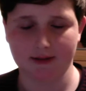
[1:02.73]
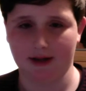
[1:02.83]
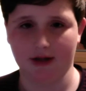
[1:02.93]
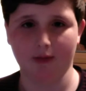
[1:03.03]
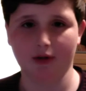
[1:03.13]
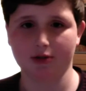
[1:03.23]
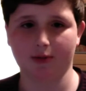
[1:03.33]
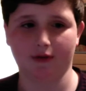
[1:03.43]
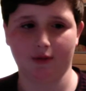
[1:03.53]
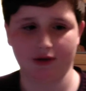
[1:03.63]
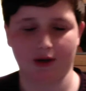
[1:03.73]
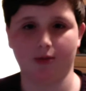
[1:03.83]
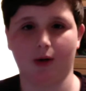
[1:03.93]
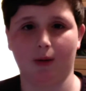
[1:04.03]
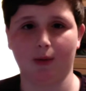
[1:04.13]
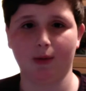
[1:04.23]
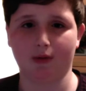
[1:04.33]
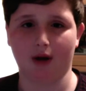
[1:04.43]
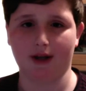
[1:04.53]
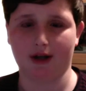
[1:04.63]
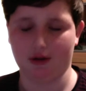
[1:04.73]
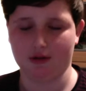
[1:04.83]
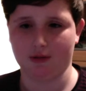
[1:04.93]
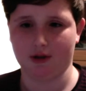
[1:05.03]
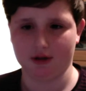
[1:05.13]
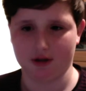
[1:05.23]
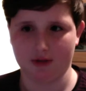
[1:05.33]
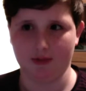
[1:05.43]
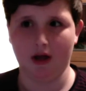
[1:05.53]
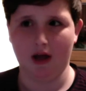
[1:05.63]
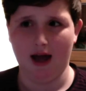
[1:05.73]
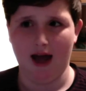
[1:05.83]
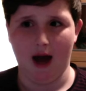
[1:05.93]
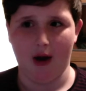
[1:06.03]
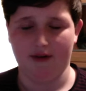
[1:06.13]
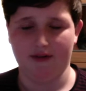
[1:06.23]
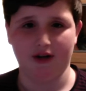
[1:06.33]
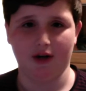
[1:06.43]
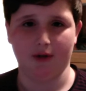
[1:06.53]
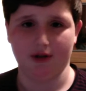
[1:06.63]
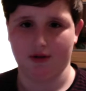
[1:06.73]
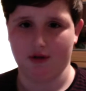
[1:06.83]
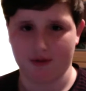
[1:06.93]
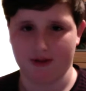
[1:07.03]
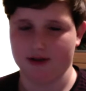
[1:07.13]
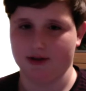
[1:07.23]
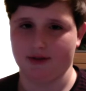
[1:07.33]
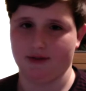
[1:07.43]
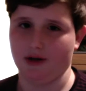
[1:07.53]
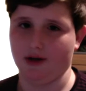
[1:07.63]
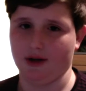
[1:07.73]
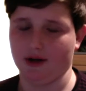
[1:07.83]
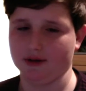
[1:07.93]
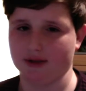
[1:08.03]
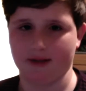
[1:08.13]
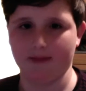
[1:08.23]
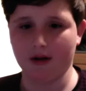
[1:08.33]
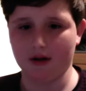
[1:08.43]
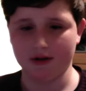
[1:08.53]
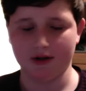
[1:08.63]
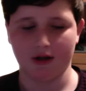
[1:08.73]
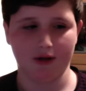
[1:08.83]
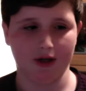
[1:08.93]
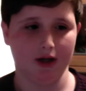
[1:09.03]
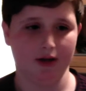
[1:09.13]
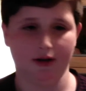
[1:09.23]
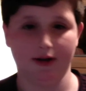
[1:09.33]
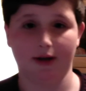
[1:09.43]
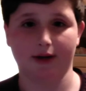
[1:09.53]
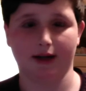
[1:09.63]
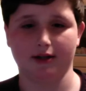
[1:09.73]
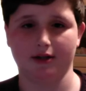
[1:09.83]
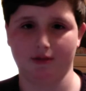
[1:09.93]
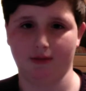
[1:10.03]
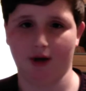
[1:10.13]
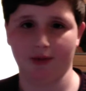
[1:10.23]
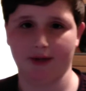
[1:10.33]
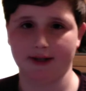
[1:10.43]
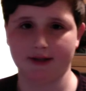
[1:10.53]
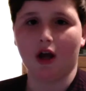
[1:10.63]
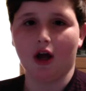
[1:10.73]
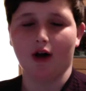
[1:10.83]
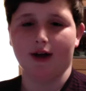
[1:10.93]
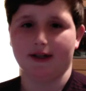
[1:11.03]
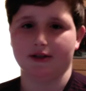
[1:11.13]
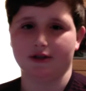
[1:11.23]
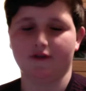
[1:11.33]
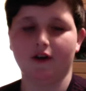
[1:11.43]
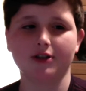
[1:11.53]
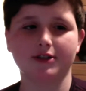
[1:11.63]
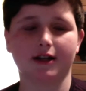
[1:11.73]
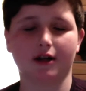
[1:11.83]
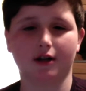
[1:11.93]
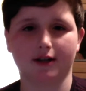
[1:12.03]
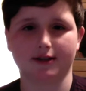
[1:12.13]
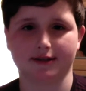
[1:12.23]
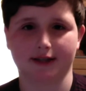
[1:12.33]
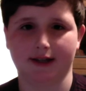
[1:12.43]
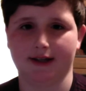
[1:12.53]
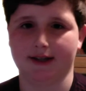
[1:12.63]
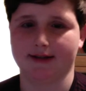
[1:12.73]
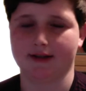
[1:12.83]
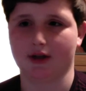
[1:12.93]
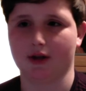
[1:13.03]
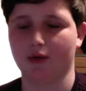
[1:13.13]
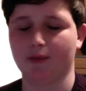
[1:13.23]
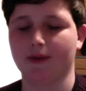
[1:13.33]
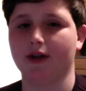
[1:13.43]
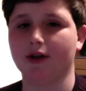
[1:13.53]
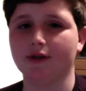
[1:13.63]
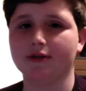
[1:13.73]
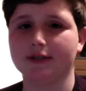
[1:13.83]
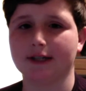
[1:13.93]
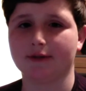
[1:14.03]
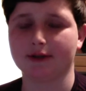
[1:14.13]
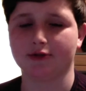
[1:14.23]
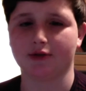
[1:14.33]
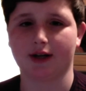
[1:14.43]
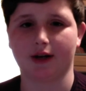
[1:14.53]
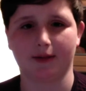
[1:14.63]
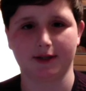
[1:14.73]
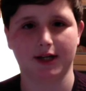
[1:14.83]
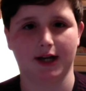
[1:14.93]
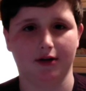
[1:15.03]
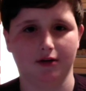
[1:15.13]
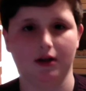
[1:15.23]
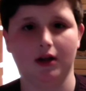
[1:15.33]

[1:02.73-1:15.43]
Now you can watch them if you want to. I would like you to watch them. However, if you don't want to, you can to go straight to video, you can go to that. So uh, now we'll get into my updates. Okay, so the first thing I'd like to say is that there will be a new series running on my channel.